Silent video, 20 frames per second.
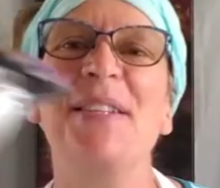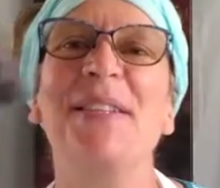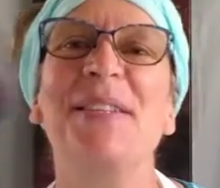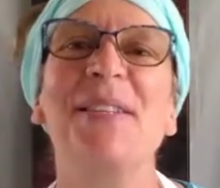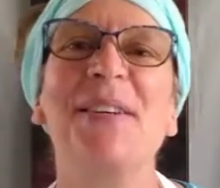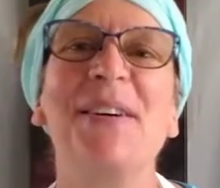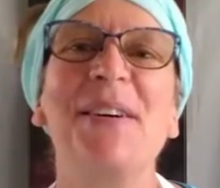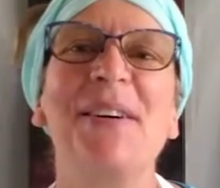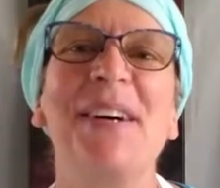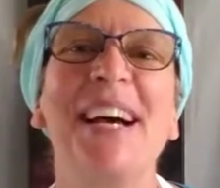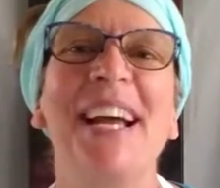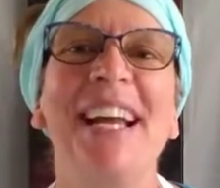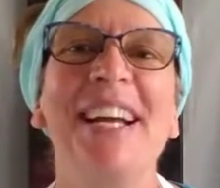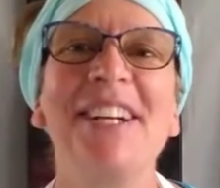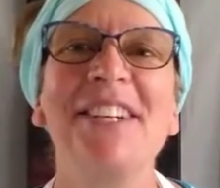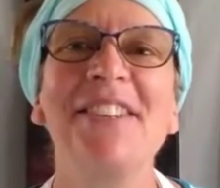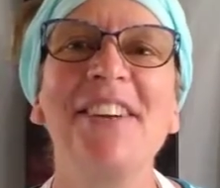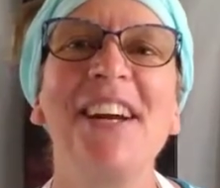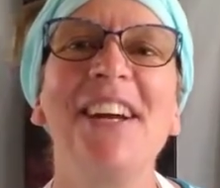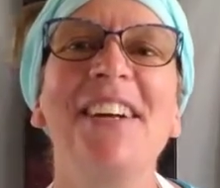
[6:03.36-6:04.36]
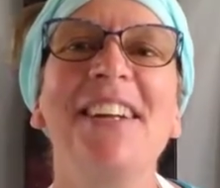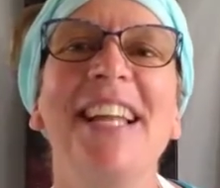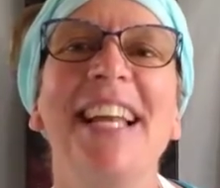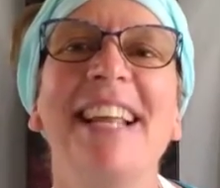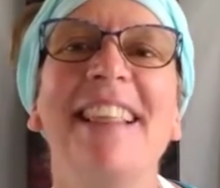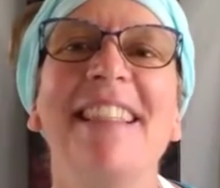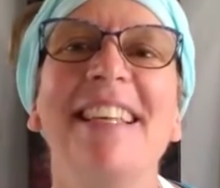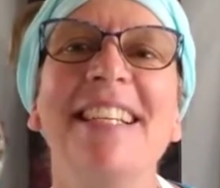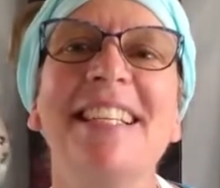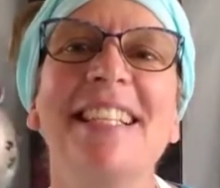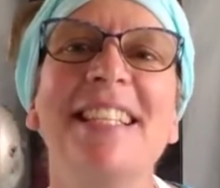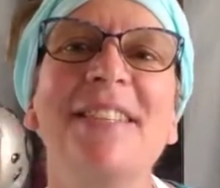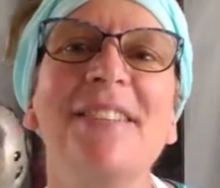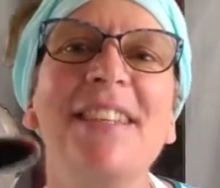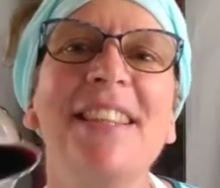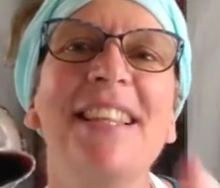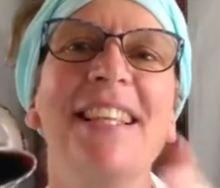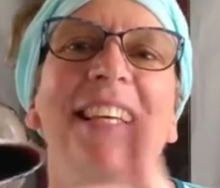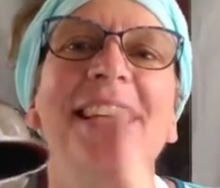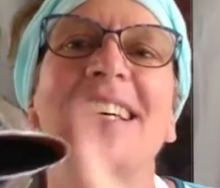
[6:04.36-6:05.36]
So a hairdryer like this
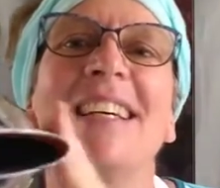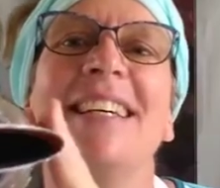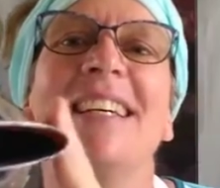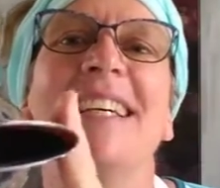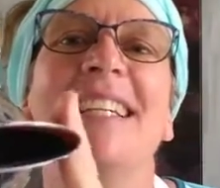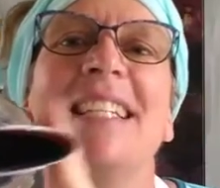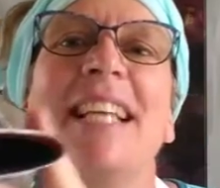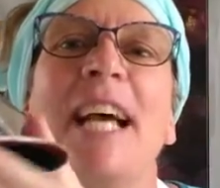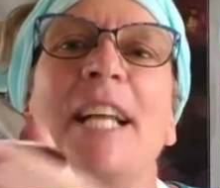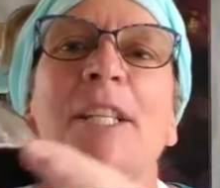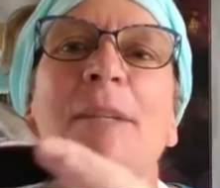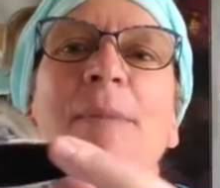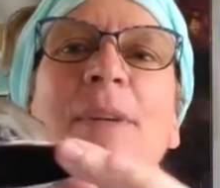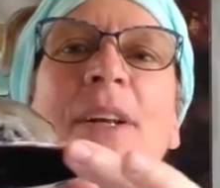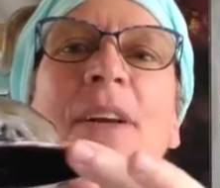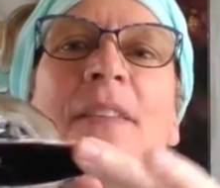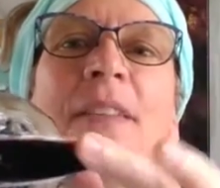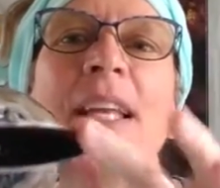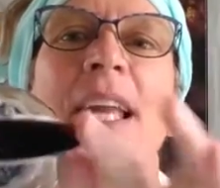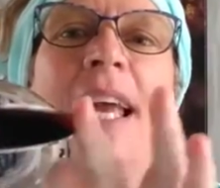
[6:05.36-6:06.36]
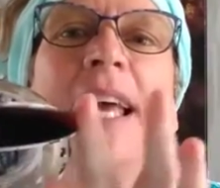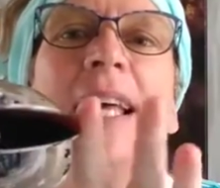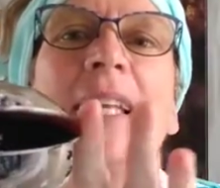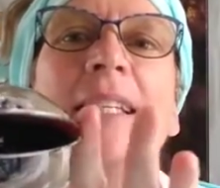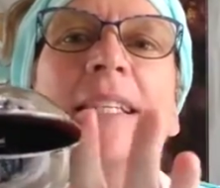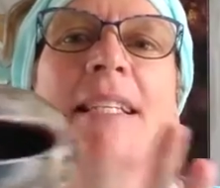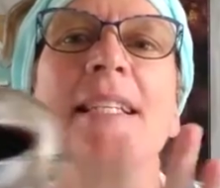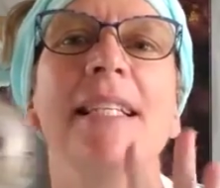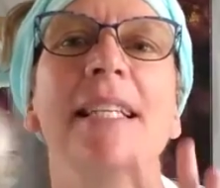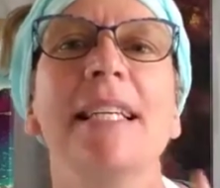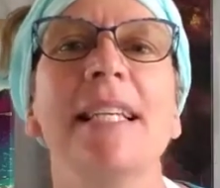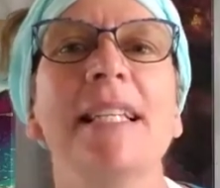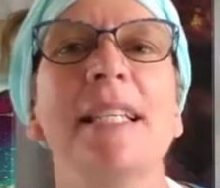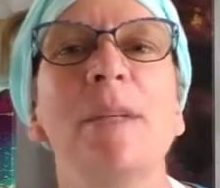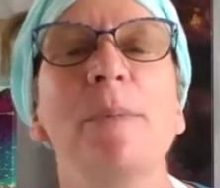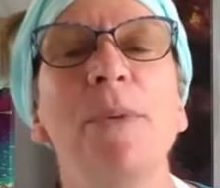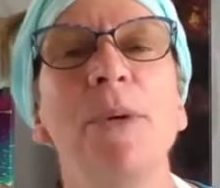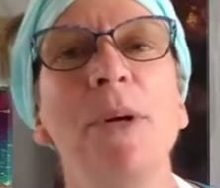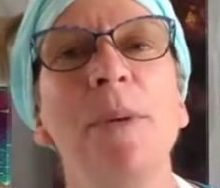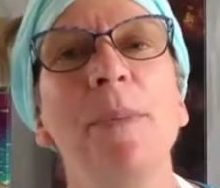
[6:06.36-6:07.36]
with the attachment on the end is
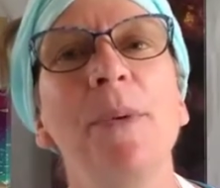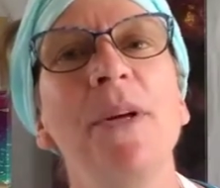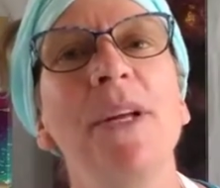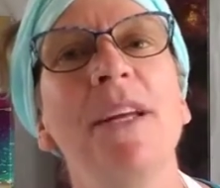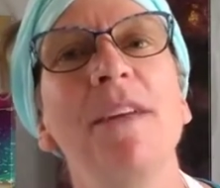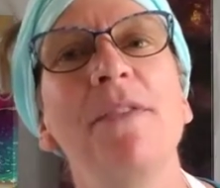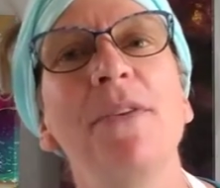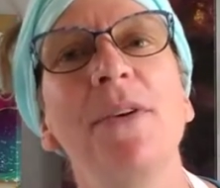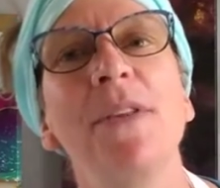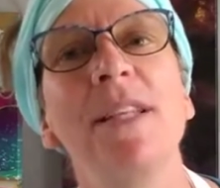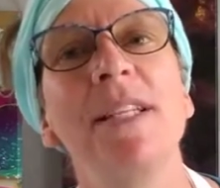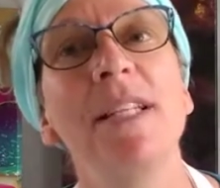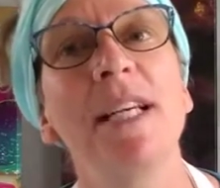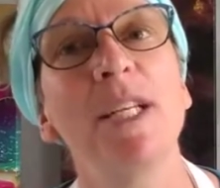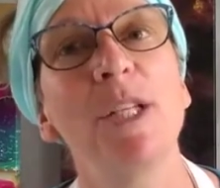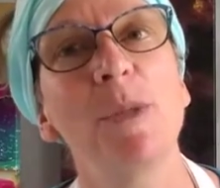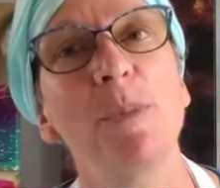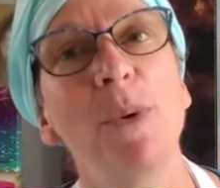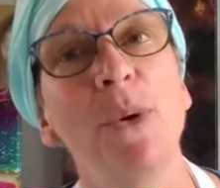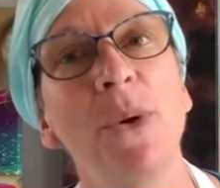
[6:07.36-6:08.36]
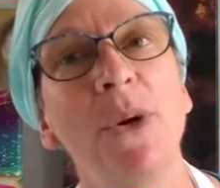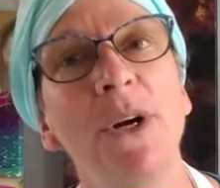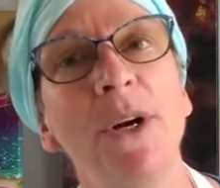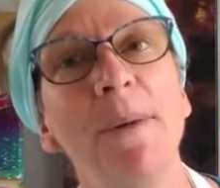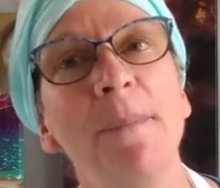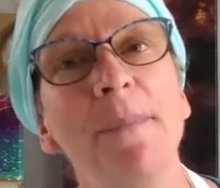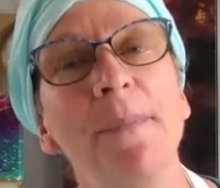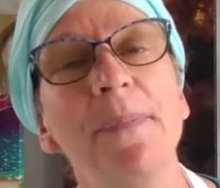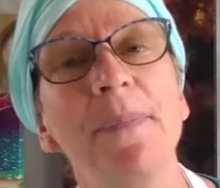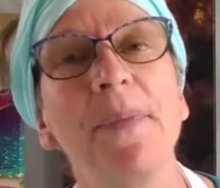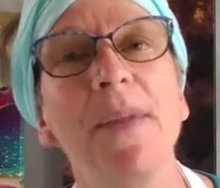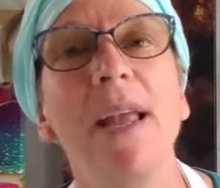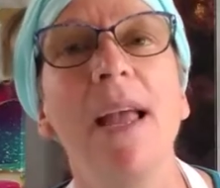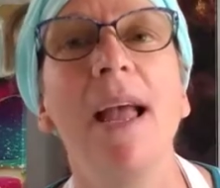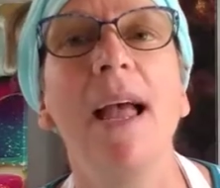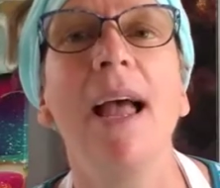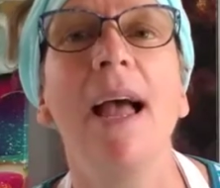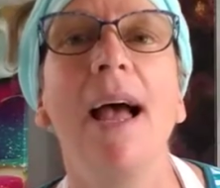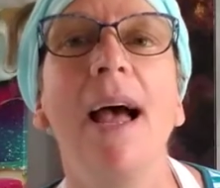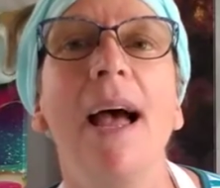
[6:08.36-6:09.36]
appropriate for the Dutch pour.
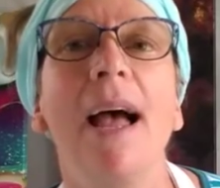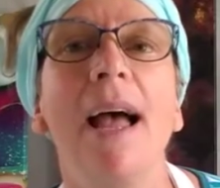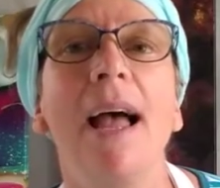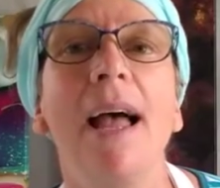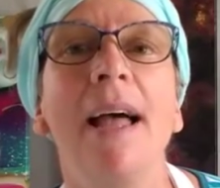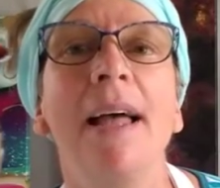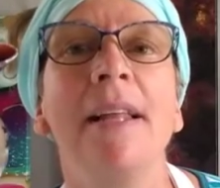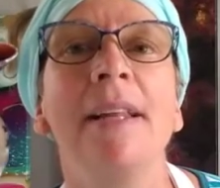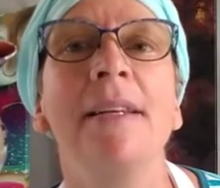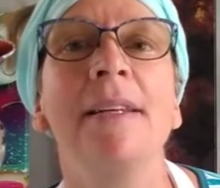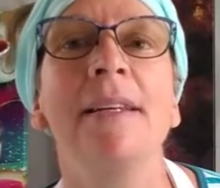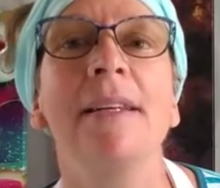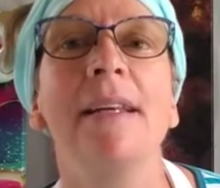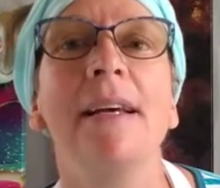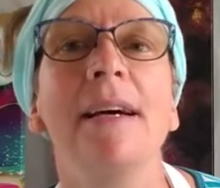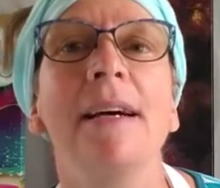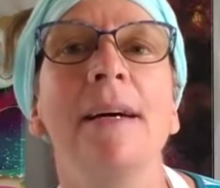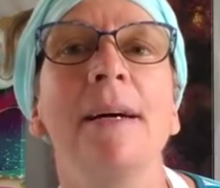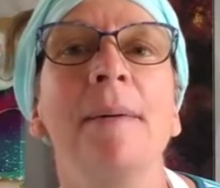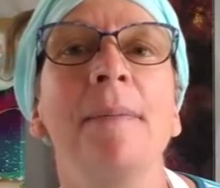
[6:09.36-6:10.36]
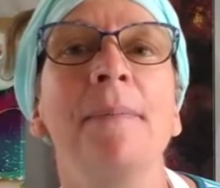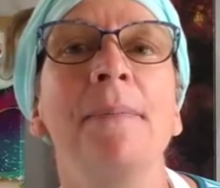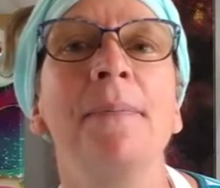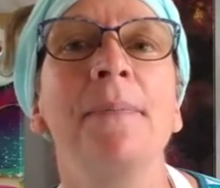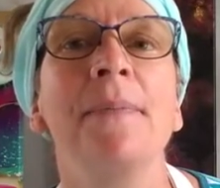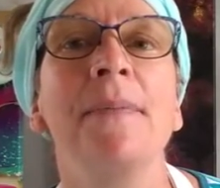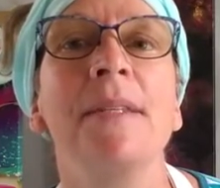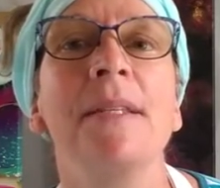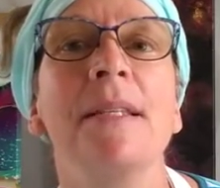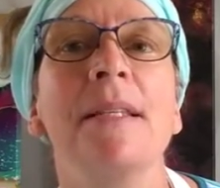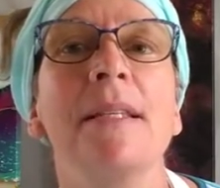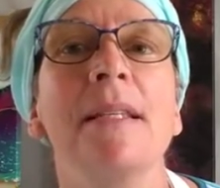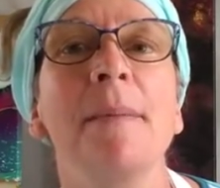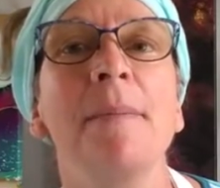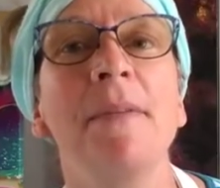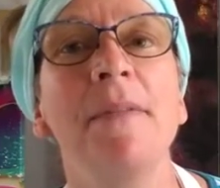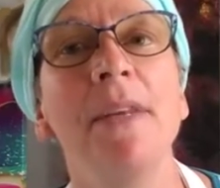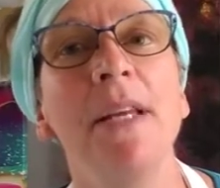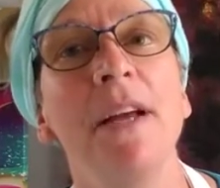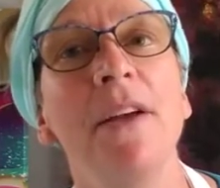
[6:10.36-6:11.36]
And some of
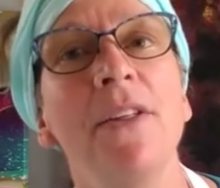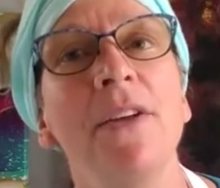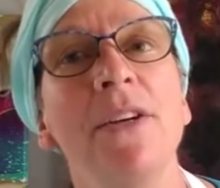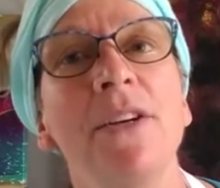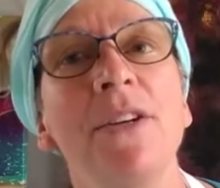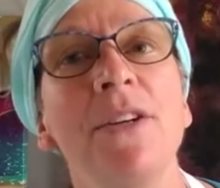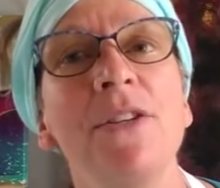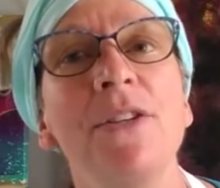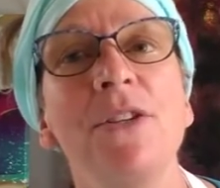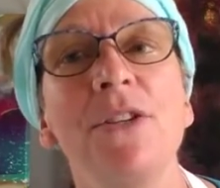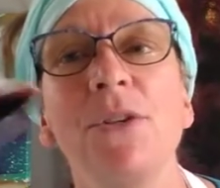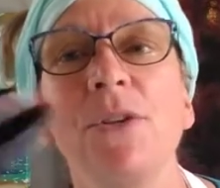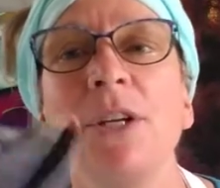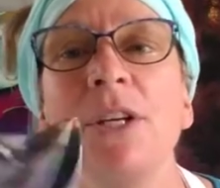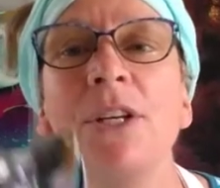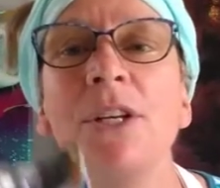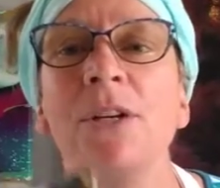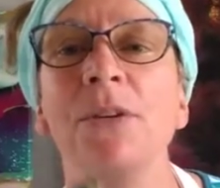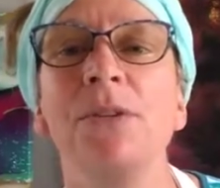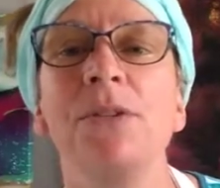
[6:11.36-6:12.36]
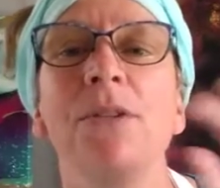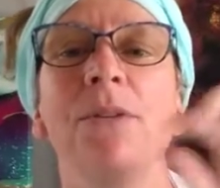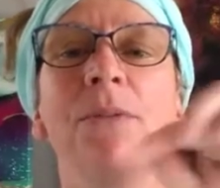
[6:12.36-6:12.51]
the others, you can use the